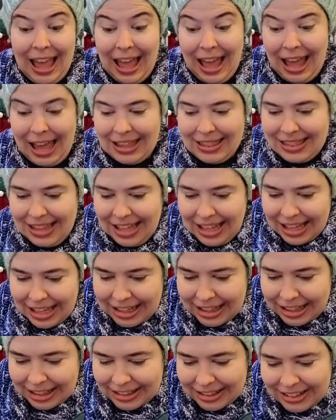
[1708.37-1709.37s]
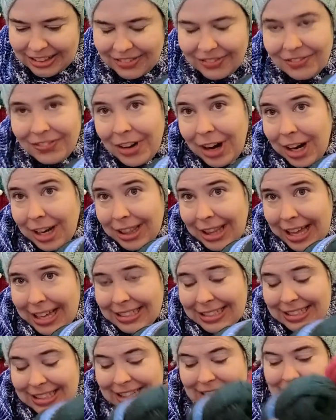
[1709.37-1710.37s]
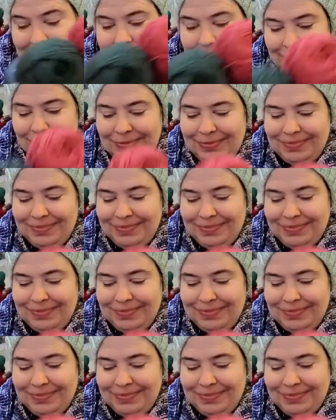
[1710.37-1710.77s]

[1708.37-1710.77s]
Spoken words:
And then, very last thing,